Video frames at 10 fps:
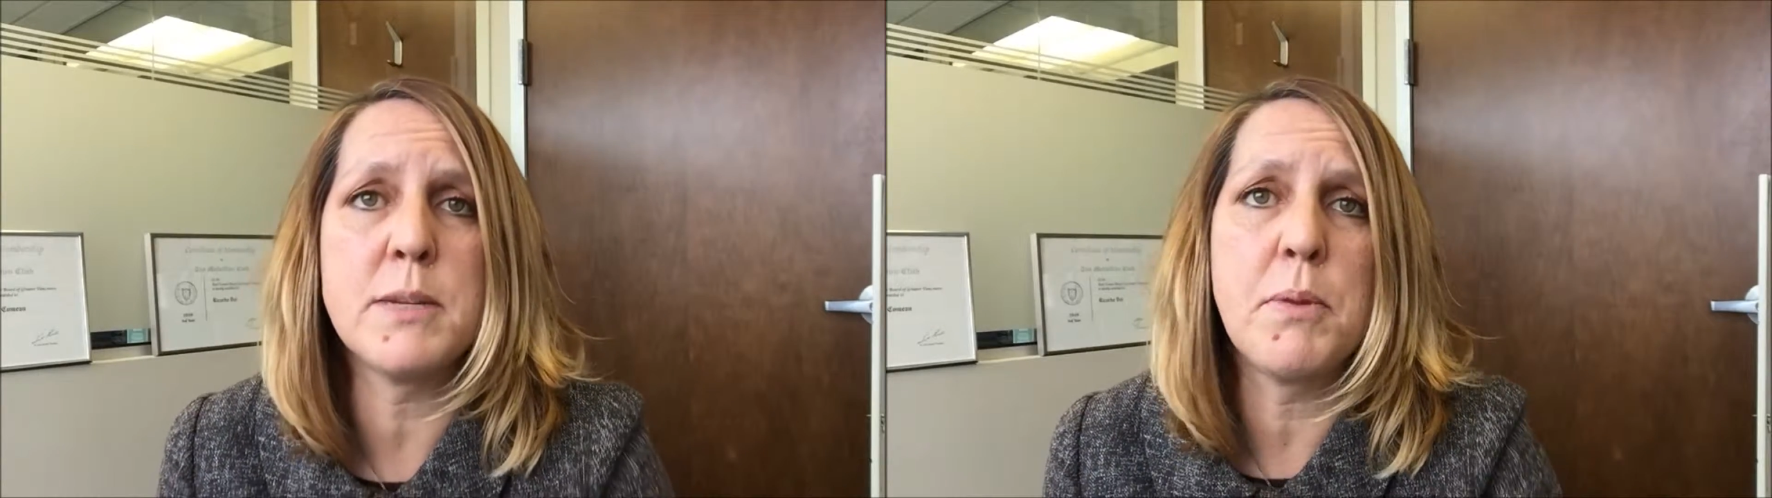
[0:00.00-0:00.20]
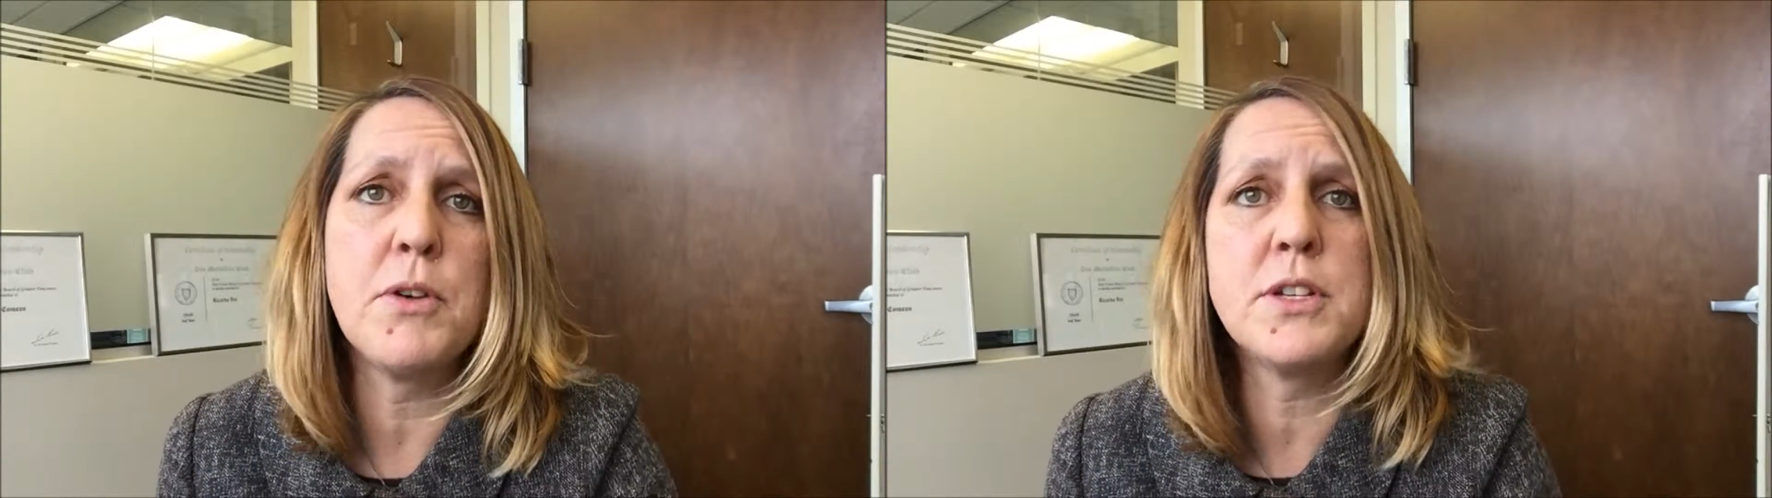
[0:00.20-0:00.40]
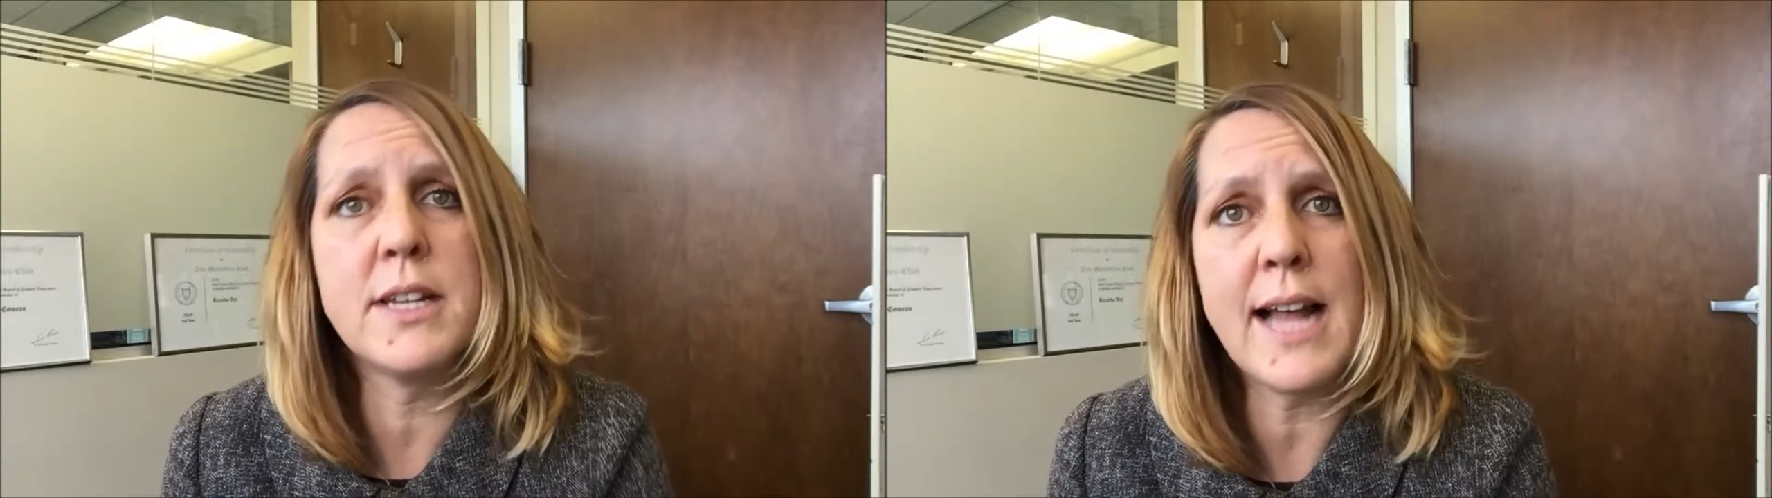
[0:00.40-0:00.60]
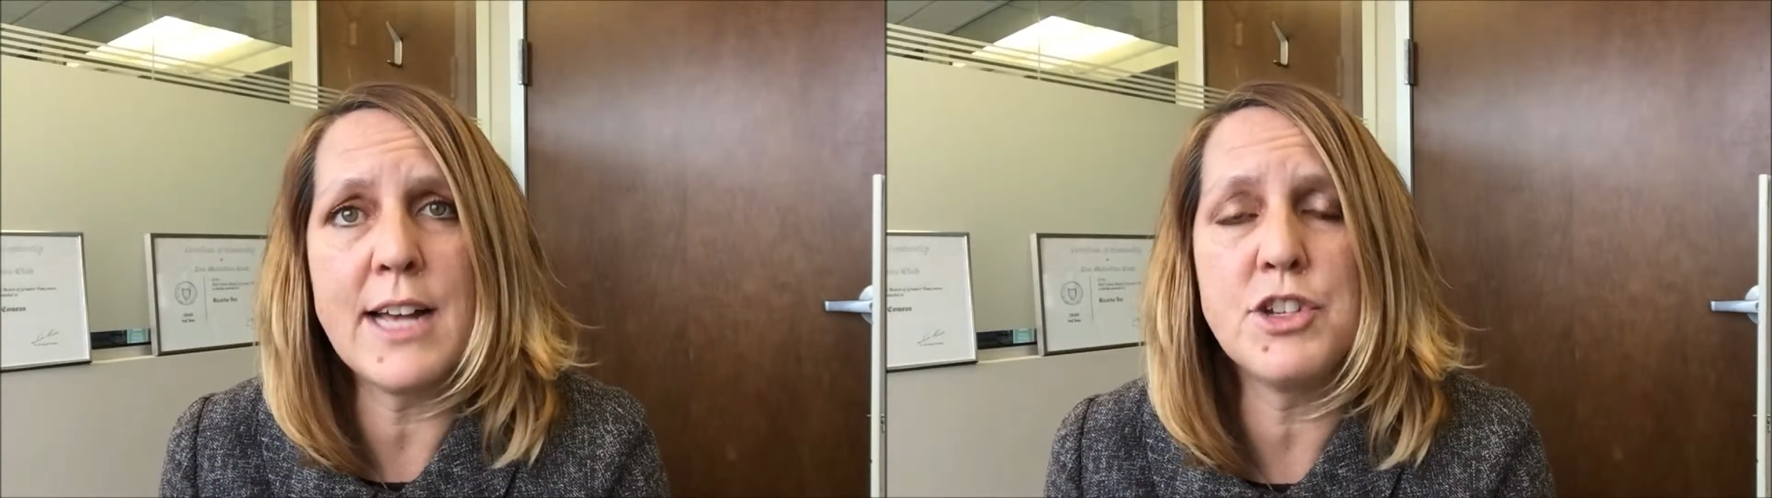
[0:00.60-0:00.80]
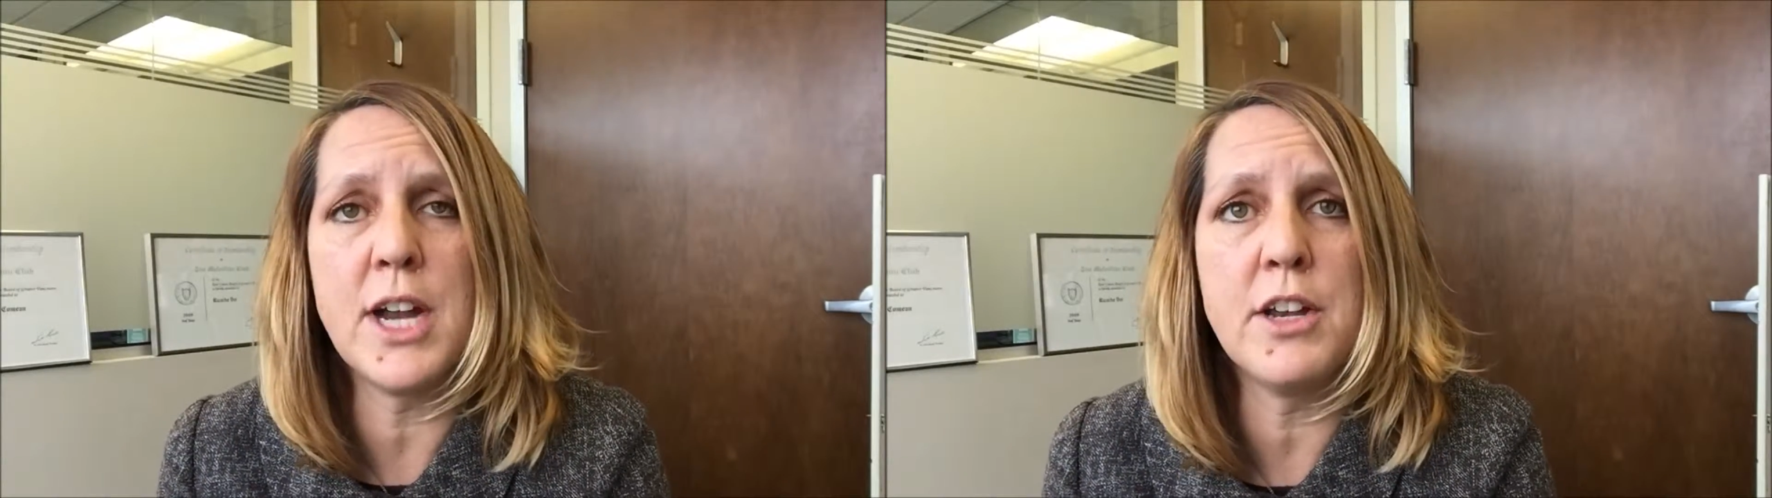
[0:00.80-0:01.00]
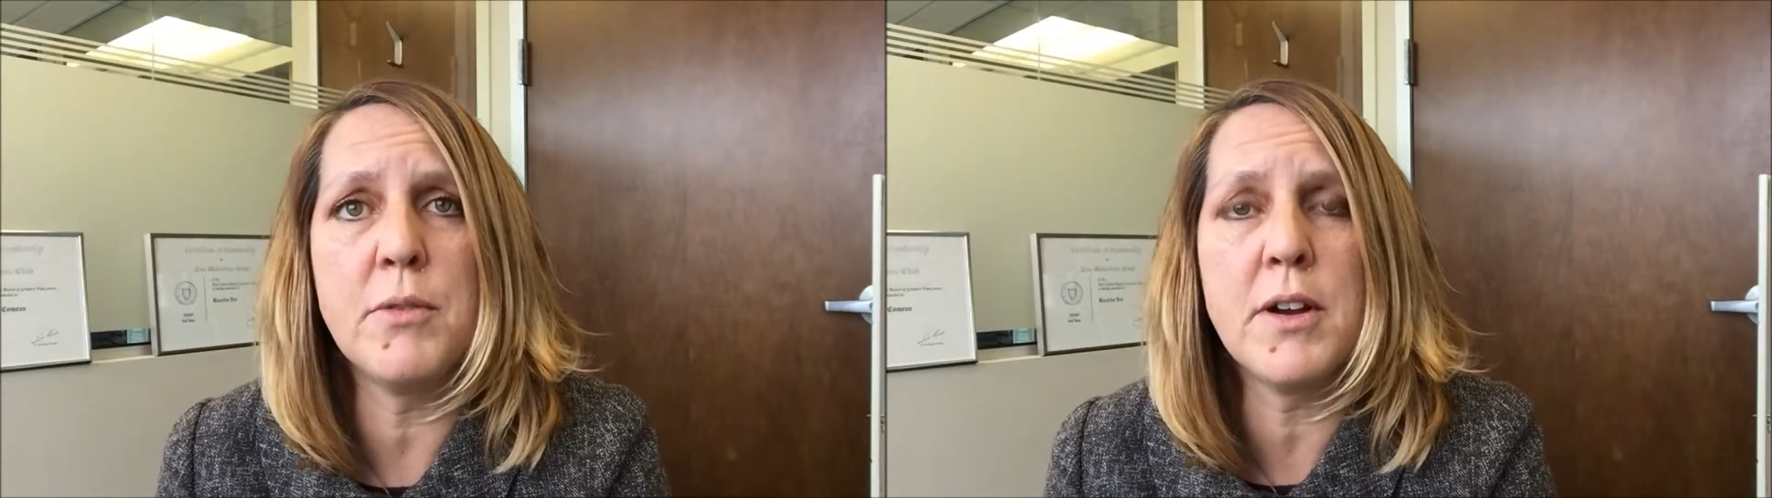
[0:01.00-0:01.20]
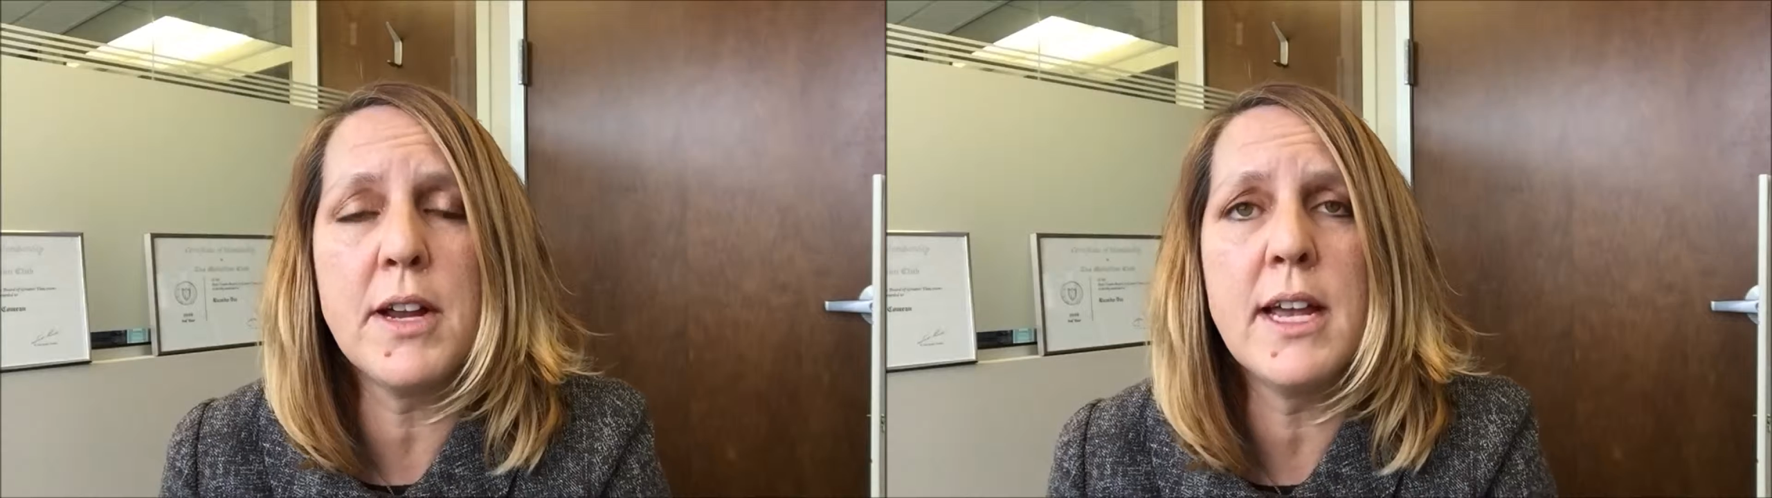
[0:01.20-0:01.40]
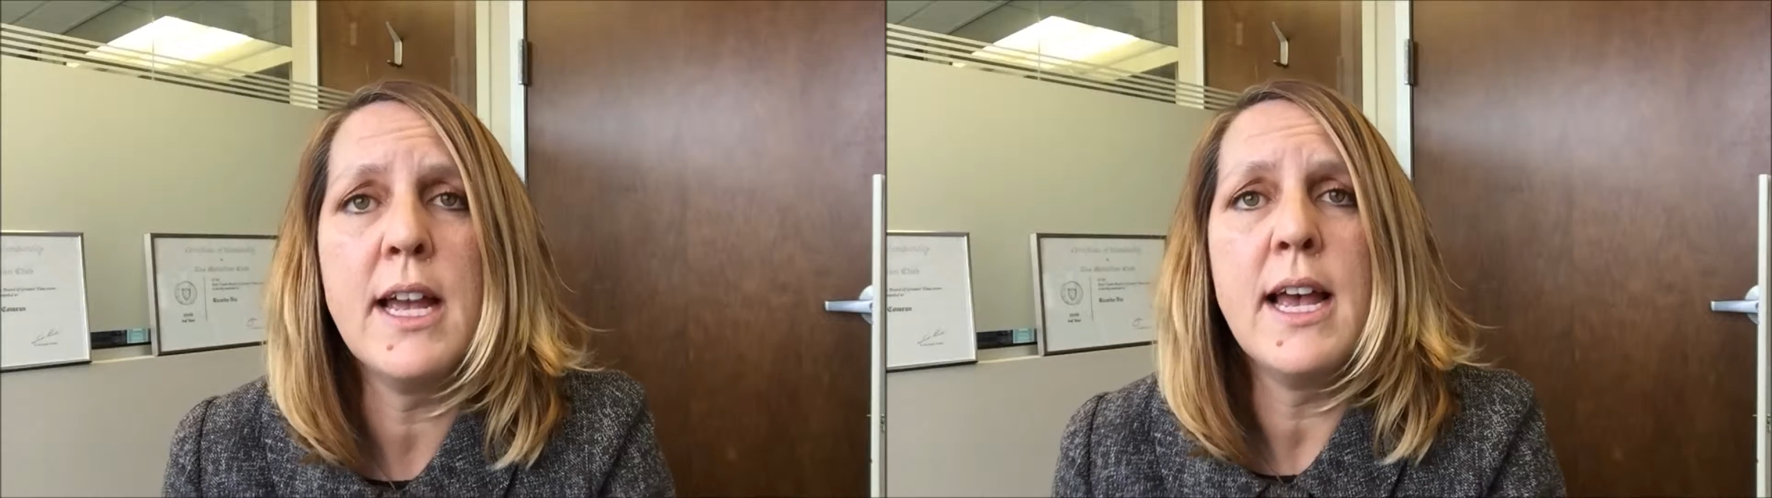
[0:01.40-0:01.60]
opposed to last
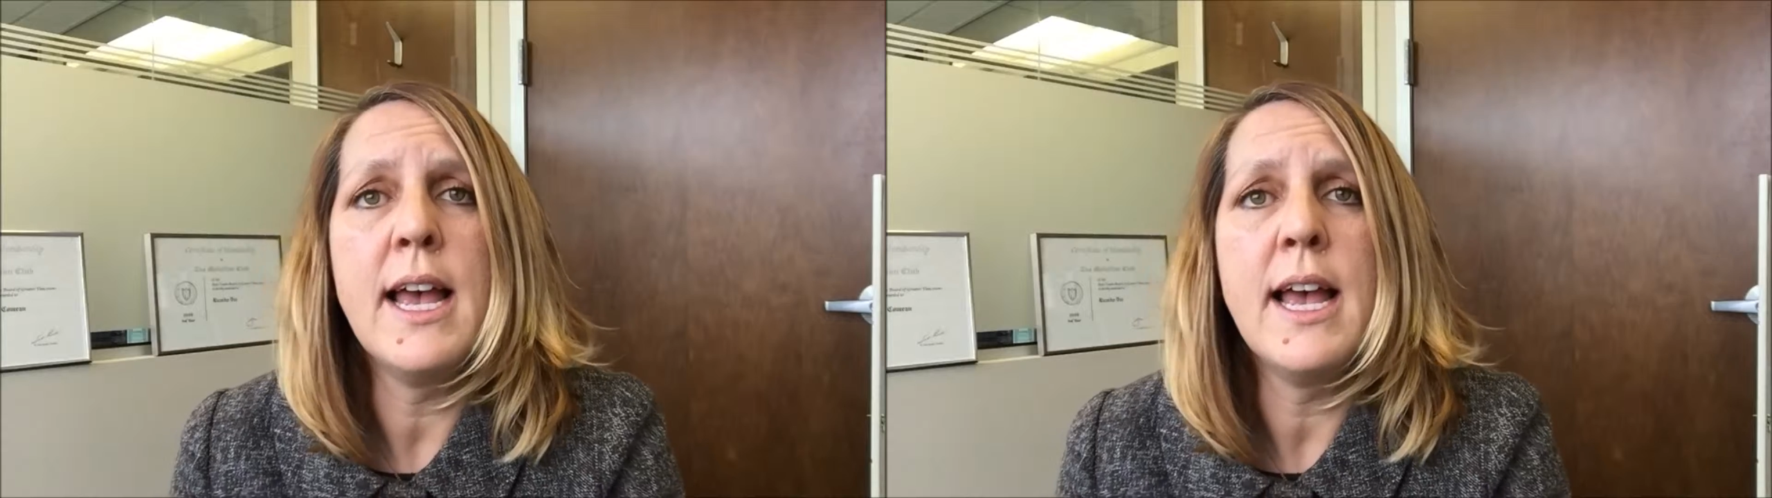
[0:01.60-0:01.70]
January.